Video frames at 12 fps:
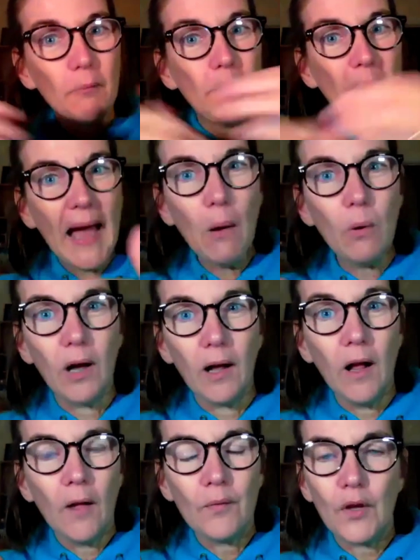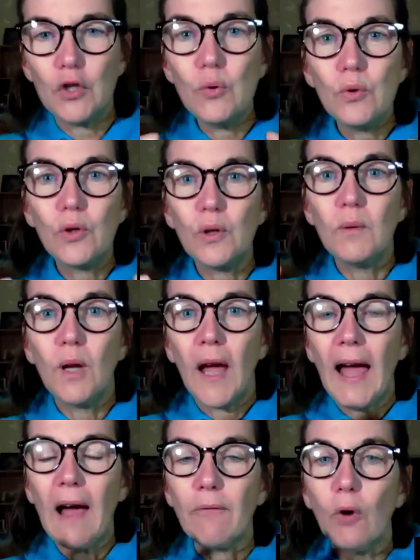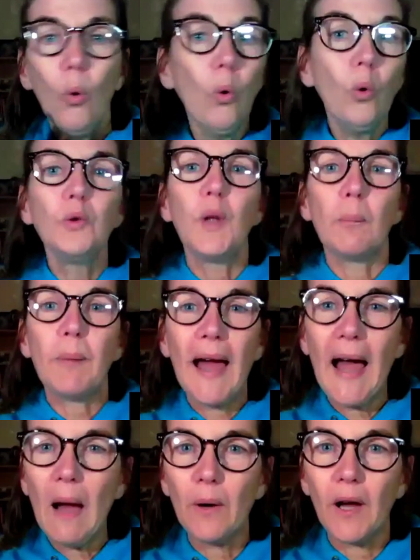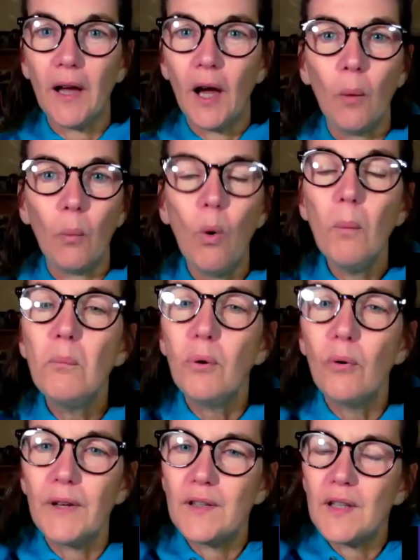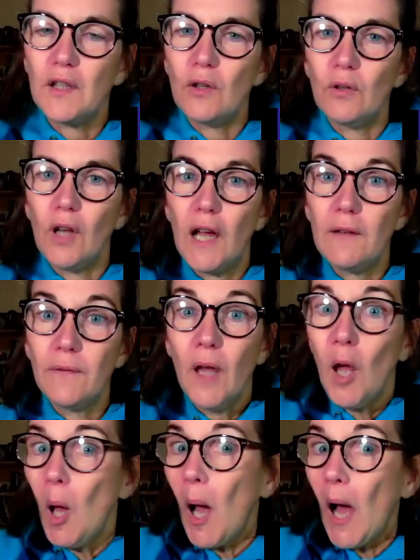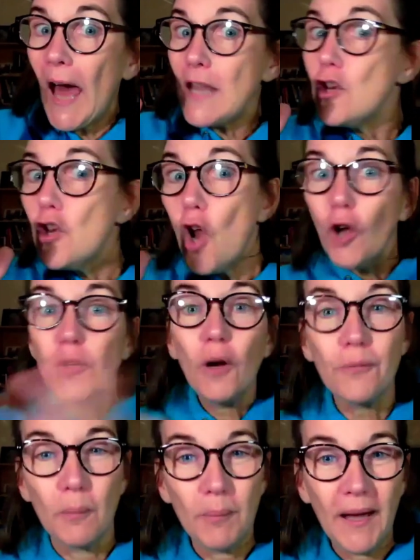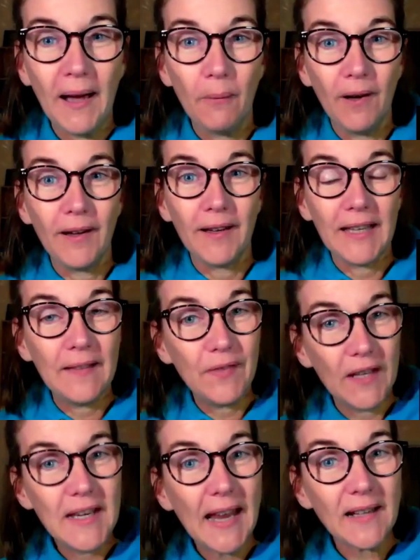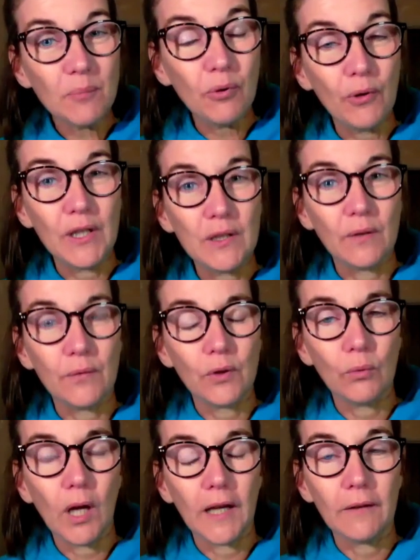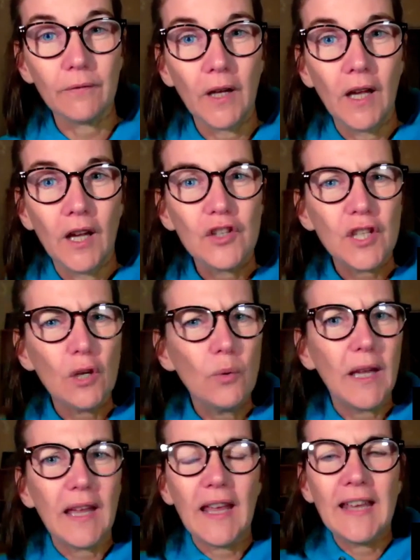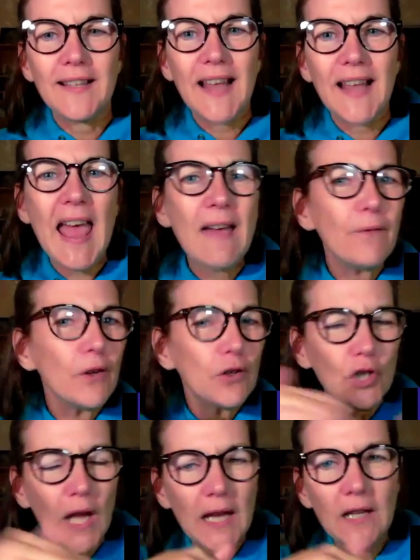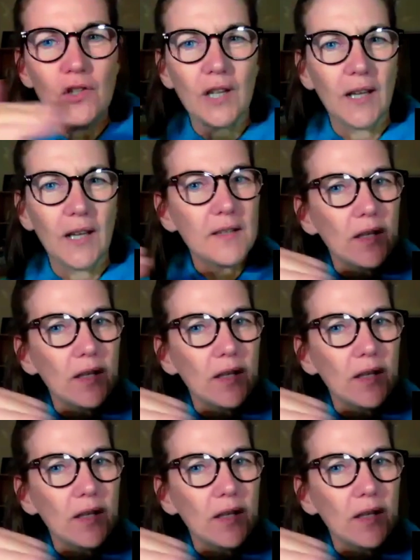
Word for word: of power that you can have all the power at one point in your life and none of the power in the next point of your life. So it's ever changing,